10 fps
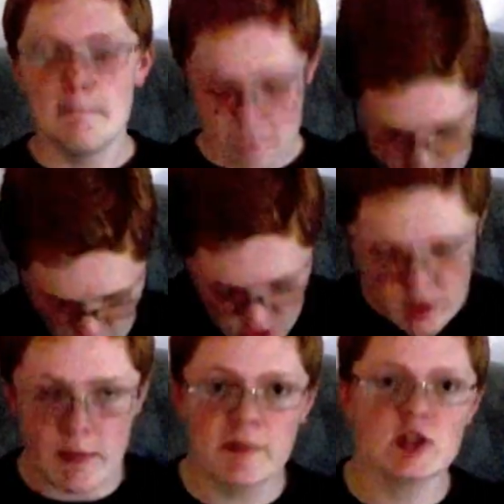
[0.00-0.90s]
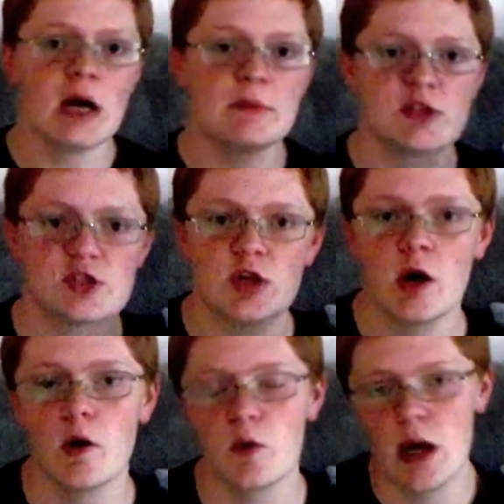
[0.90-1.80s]
I'm also wearing my pajamas, so
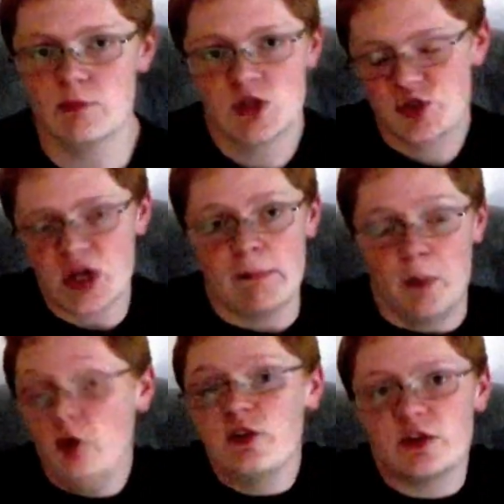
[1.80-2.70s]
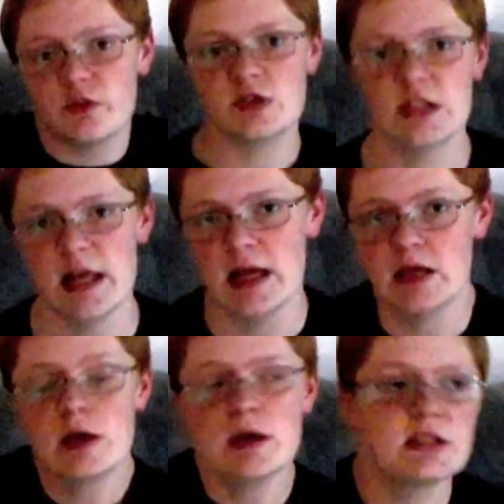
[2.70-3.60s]
I'm just, I'm perfect for today.
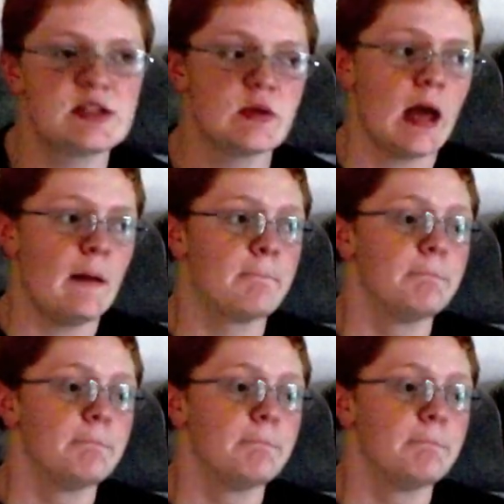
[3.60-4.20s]
So yeah.